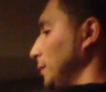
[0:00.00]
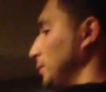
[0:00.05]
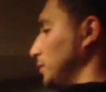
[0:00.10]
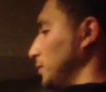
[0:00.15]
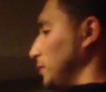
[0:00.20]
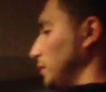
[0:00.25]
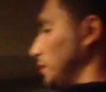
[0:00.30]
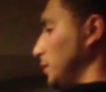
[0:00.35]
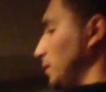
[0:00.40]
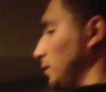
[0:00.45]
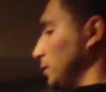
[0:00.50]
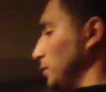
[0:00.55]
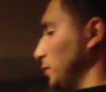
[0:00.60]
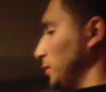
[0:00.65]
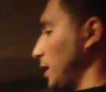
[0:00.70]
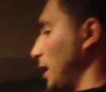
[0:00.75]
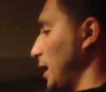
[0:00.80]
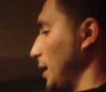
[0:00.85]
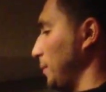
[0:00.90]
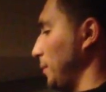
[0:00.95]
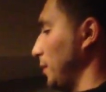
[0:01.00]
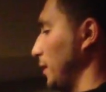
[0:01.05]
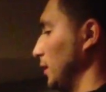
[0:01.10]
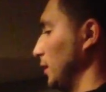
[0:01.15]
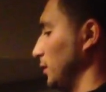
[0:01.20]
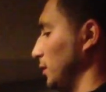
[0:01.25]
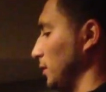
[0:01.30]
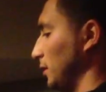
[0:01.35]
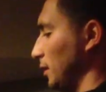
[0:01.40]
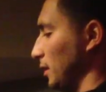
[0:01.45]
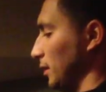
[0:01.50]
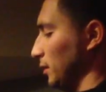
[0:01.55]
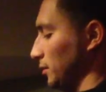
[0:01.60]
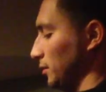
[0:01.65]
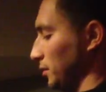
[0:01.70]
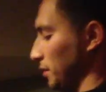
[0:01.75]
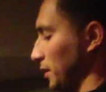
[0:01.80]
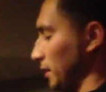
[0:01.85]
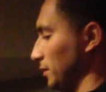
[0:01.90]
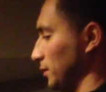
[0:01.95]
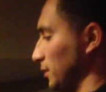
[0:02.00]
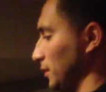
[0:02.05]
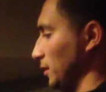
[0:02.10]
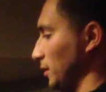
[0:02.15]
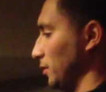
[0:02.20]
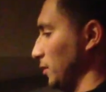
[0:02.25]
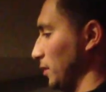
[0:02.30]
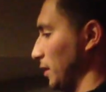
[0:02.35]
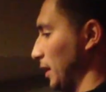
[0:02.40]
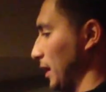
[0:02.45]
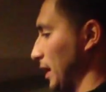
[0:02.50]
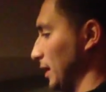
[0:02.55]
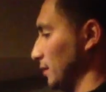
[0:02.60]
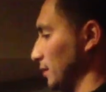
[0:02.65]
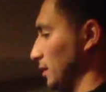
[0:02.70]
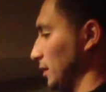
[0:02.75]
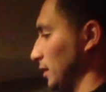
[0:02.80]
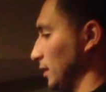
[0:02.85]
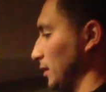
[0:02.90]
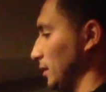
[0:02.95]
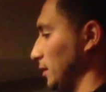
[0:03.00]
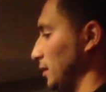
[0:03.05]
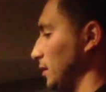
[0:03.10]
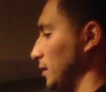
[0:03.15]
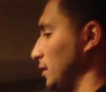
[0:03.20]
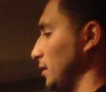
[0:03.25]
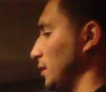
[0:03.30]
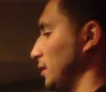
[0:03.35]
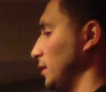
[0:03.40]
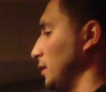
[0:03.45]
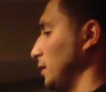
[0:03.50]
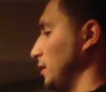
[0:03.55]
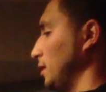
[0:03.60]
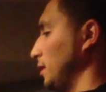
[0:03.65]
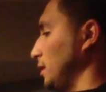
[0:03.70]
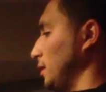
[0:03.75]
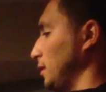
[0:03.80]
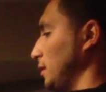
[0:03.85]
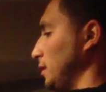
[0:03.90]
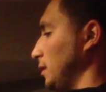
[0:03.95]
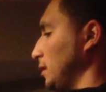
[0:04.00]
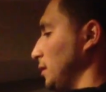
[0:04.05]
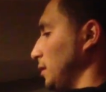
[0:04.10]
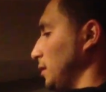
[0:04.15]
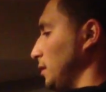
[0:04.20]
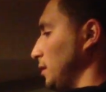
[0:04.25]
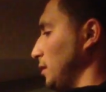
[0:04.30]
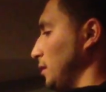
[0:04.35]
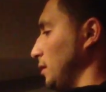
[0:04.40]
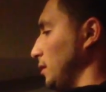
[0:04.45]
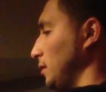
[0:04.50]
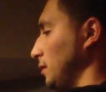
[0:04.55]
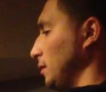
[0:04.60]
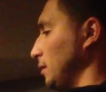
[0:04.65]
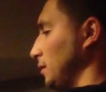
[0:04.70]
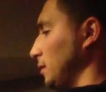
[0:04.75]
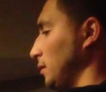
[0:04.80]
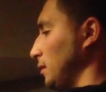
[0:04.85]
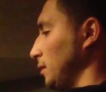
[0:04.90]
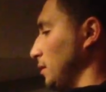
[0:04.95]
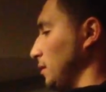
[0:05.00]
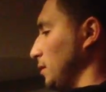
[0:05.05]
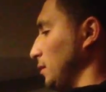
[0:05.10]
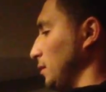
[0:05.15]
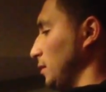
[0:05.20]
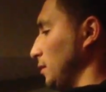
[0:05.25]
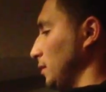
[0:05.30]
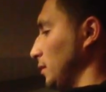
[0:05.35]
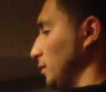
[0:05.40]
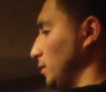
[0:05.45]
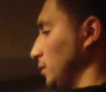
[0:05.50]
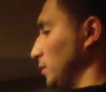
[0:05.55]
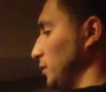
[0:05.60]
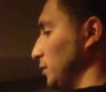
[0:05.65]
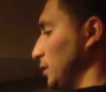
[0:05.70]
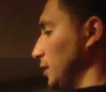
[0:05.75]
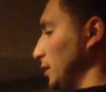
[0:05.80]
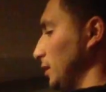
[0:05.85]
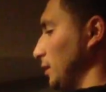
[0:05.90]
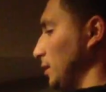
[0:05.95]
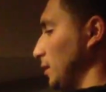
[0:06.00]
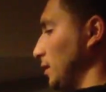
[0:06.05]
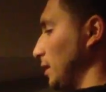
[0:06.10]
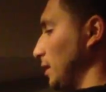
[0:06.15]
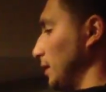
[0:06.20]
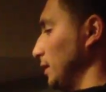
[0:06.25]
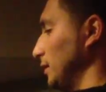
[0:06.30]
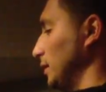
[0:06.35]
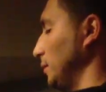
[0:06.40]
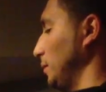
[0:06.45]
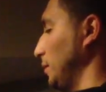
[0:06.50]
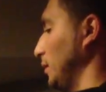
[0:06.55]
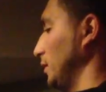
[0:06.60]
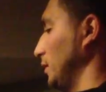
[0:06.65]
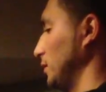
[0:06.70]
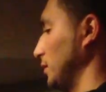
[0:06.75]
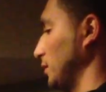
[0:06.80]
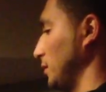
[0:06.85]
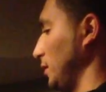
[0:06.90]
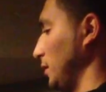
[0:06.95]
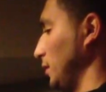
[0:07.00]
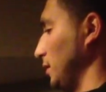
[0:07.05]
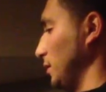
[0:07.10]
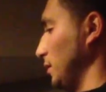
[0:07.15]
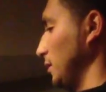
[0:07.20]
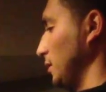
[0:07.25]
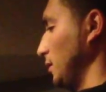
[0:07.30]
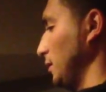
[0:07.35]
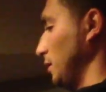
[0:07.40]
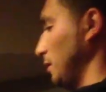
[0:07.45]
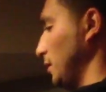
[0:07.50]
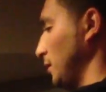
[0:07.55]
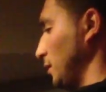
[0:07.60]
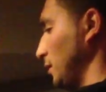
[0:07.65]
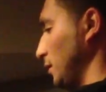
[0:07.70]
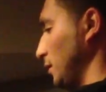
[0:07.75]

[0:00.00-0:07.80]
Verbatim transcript: You can also play games, but please note that not all games will be compatible. Please read the developer description for